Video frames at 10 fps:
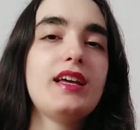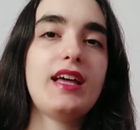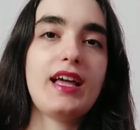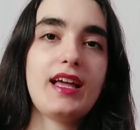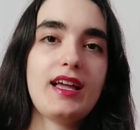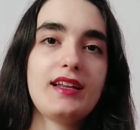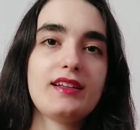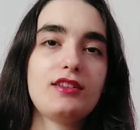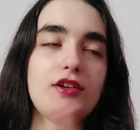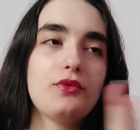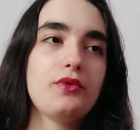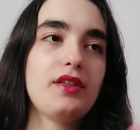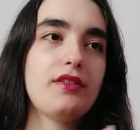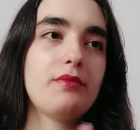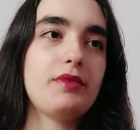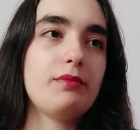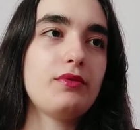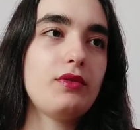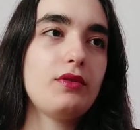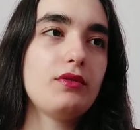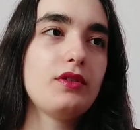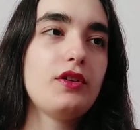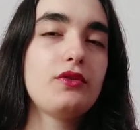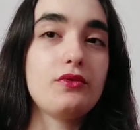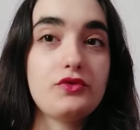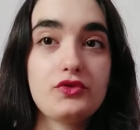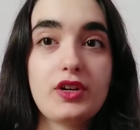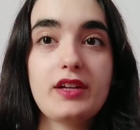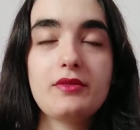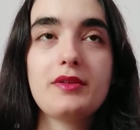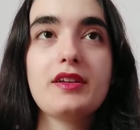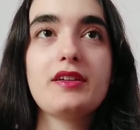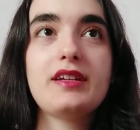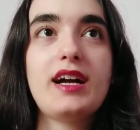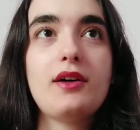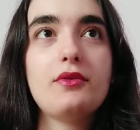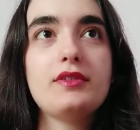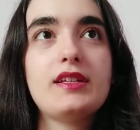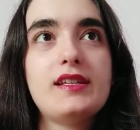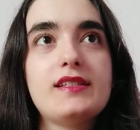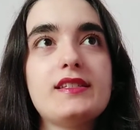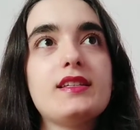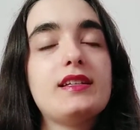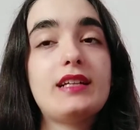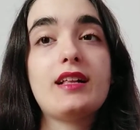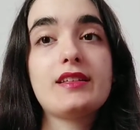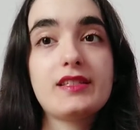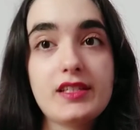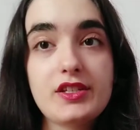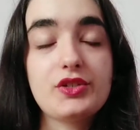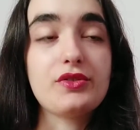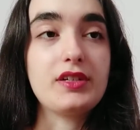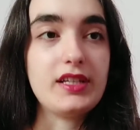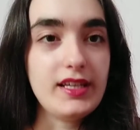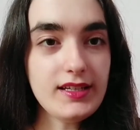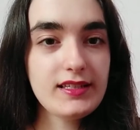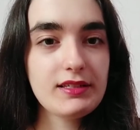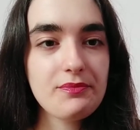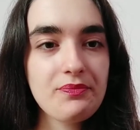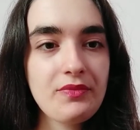and along with the people who try to bring her down is Tal's sister Nyx.